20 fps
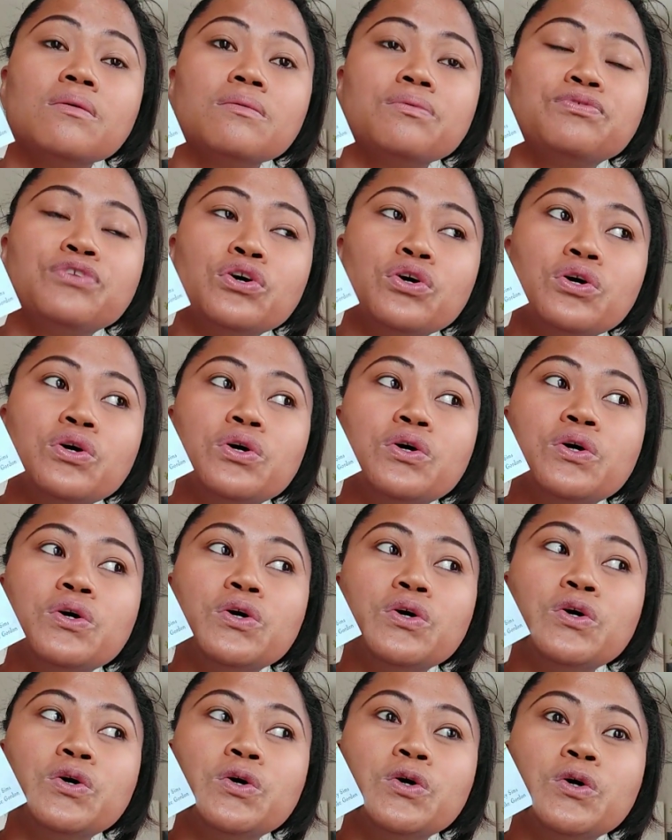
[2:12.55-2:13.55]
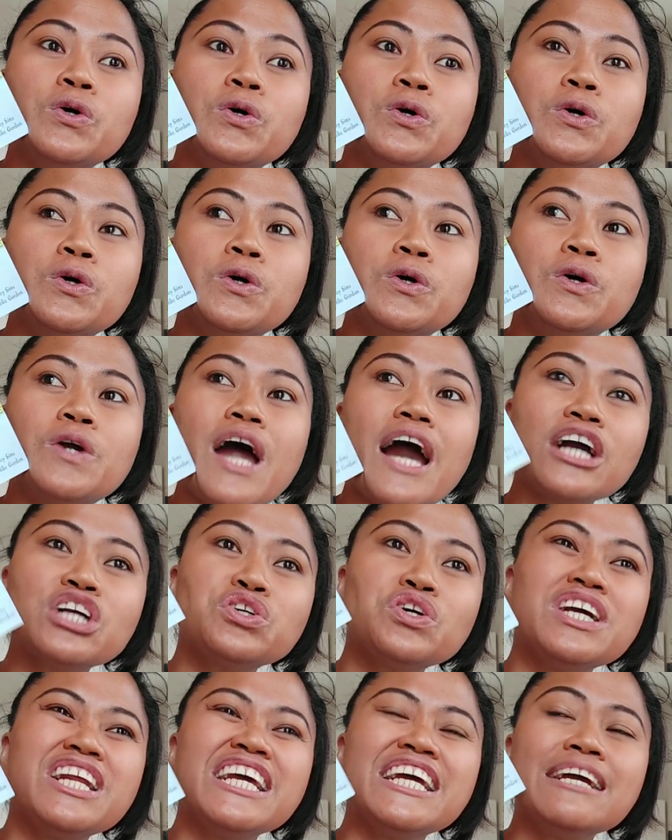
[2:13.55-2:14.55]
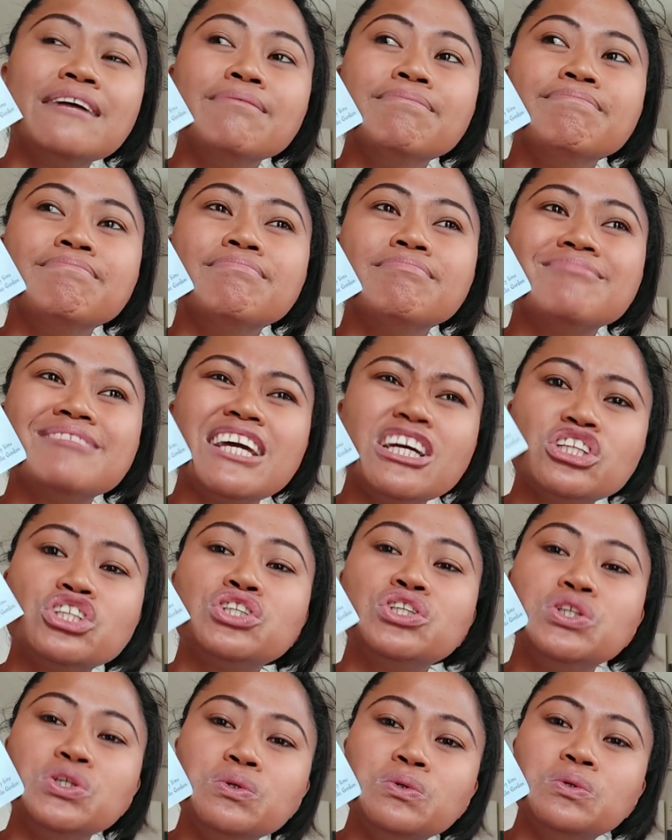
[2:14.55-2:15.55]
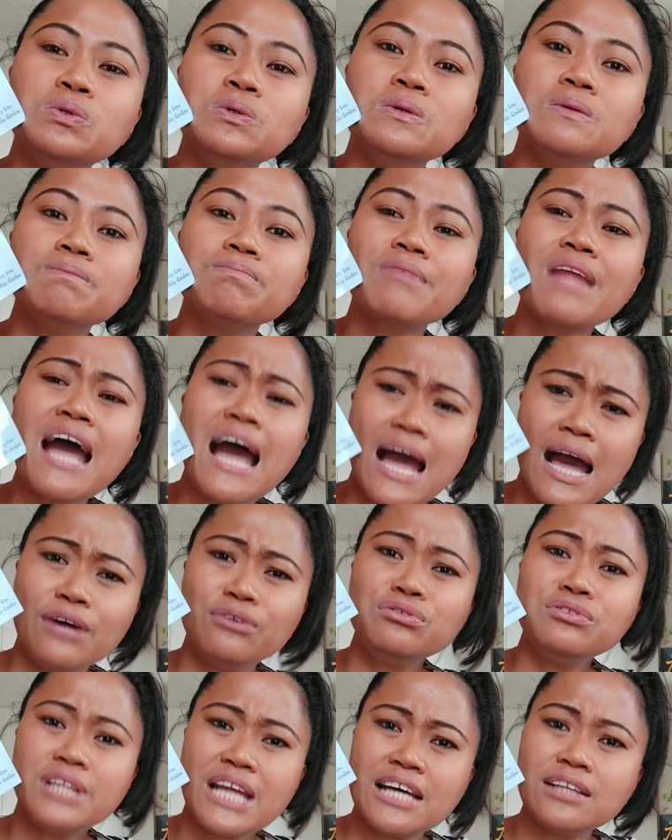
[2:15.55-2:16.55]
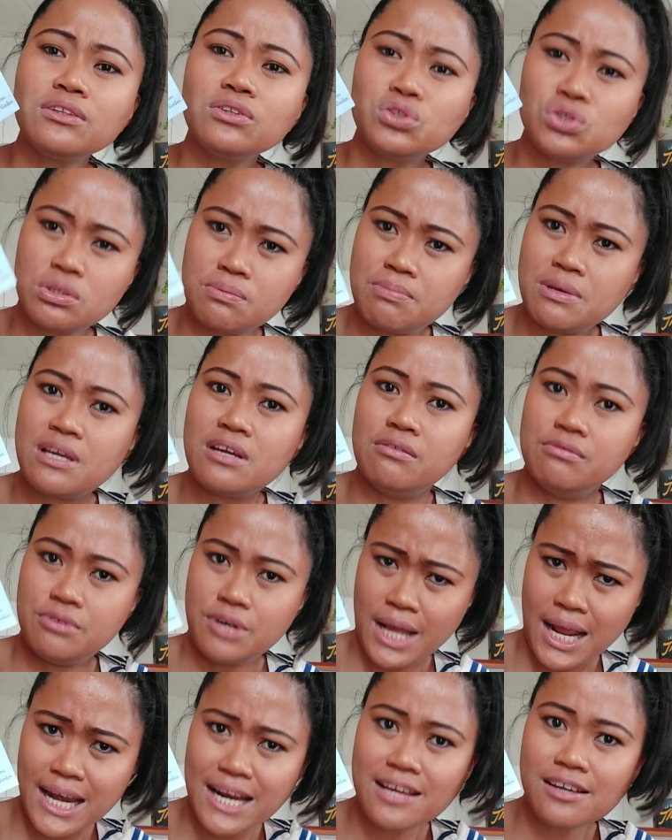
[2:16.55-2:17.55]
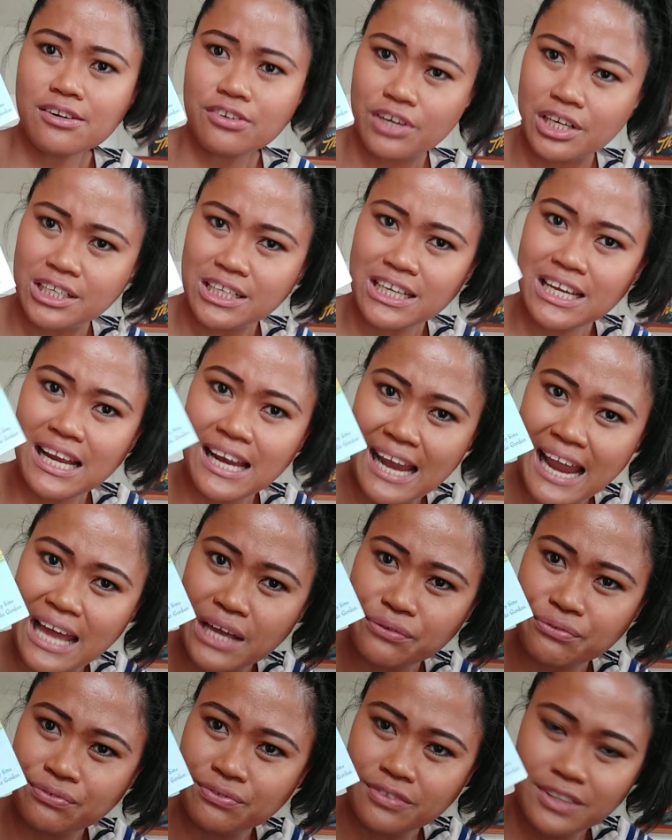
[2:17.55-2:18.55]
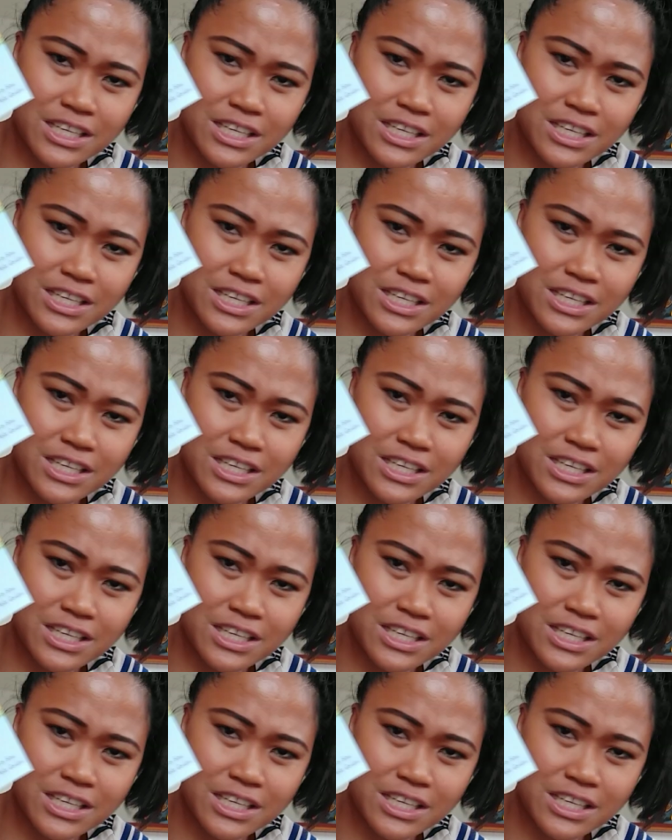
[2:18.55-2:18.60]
for actually teach you how not to be really greedy in life.